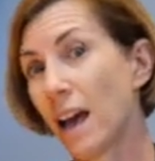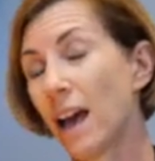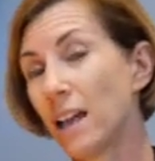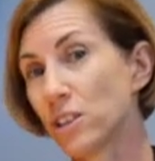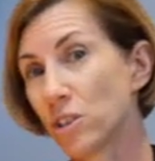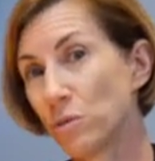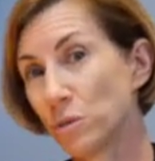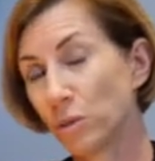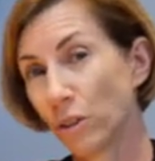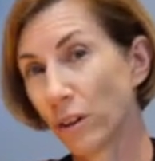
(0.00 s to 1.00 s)
And so you
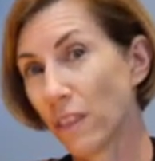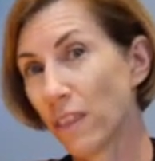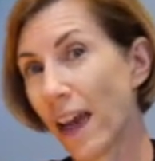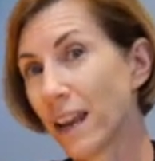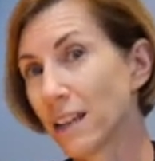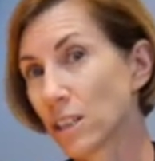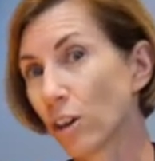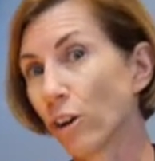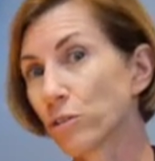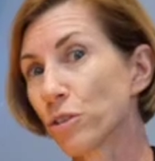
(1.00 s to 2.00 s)
could look at that as a
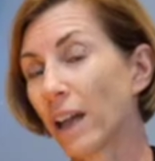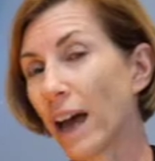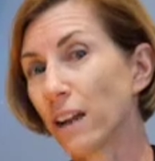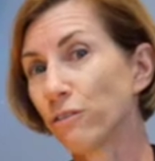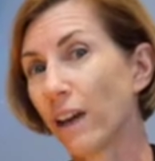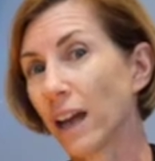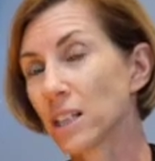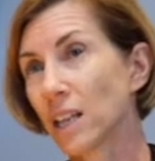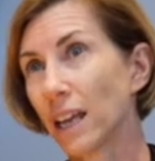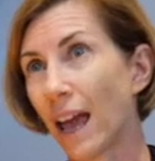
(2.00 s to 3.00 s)
cultural
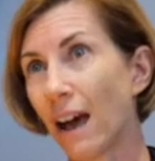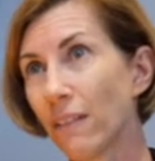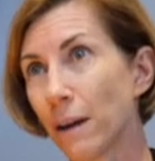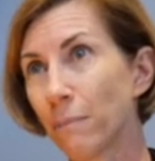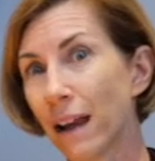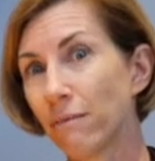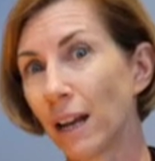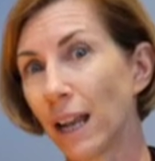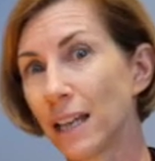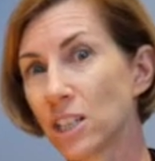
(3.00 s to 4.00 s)
artifact and how that might
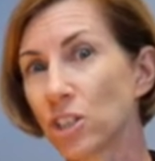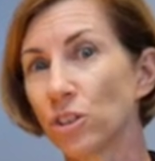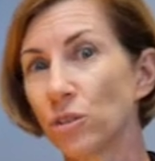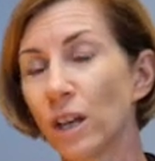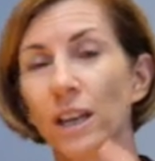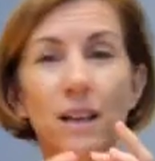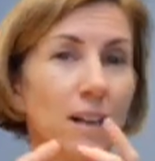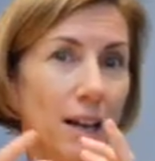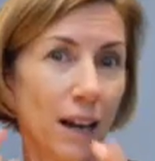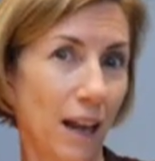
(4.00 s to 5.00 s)
relate to
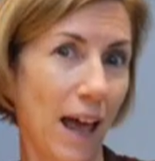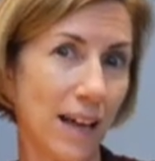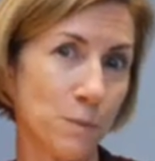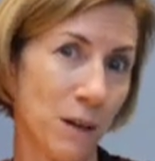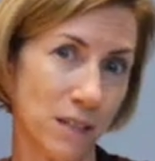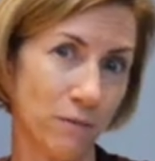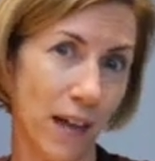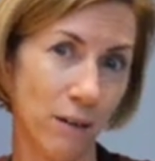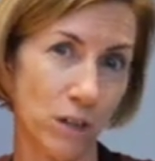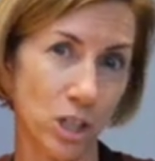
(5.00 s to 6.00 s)
aspects of
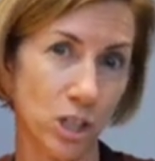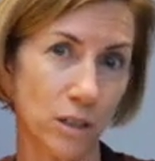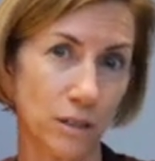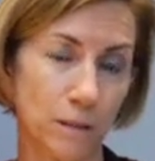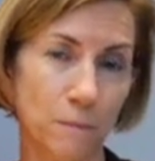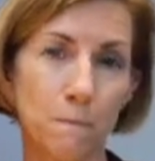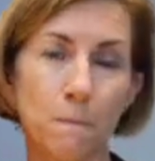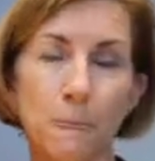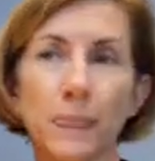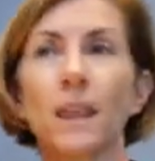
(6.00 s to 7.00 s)
language.
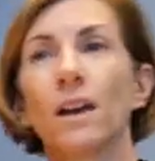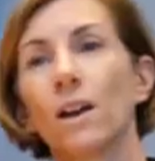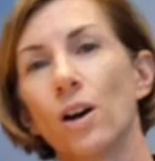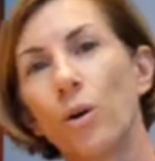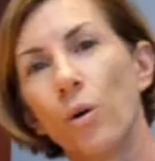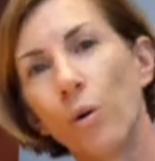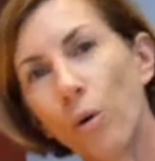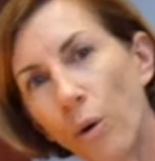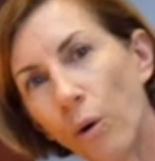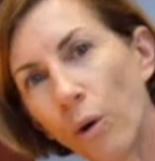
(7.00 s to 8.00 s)

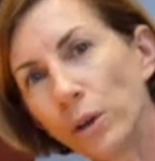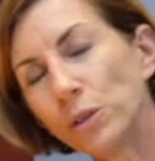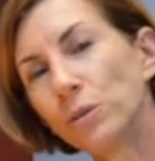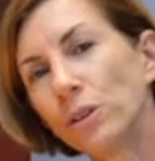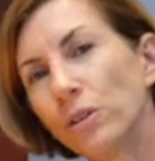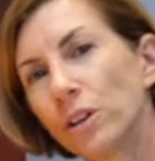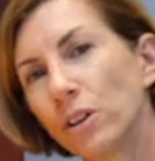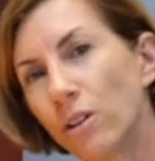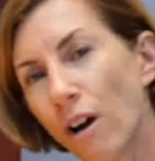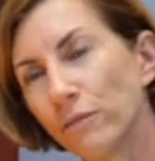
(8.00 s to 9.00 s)
Or you could look at a
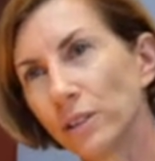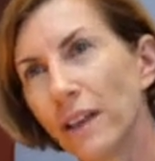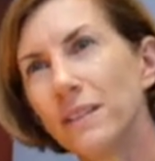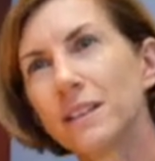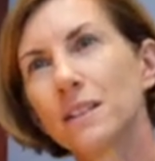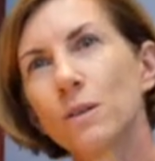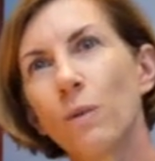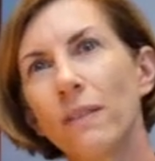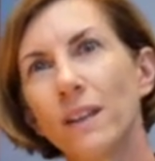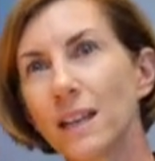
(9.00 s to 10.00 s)
novel, and this is the
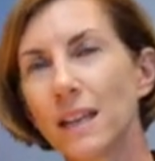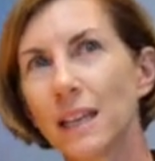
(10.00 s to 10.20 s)
one that